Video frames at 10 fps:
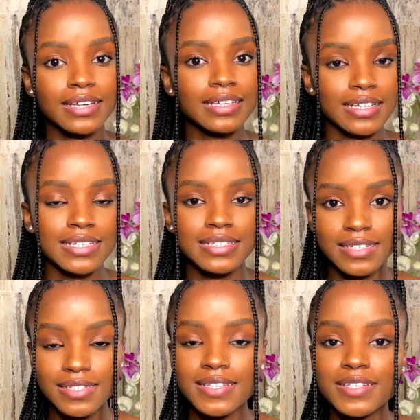
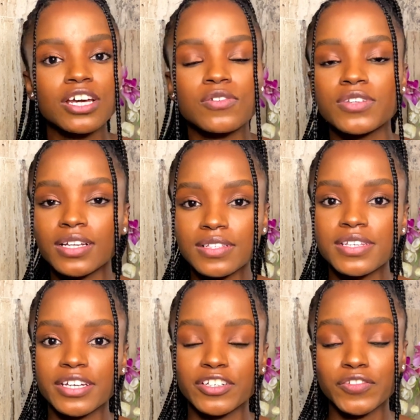elasticity, resulting
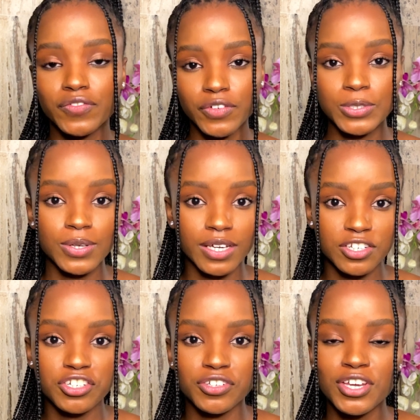in
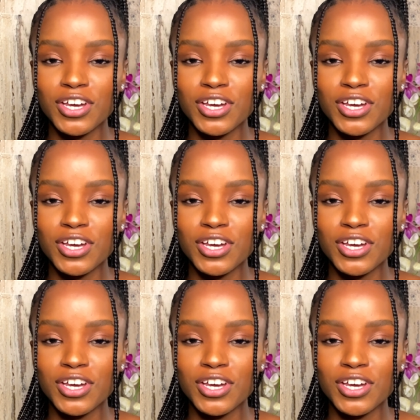photoaging.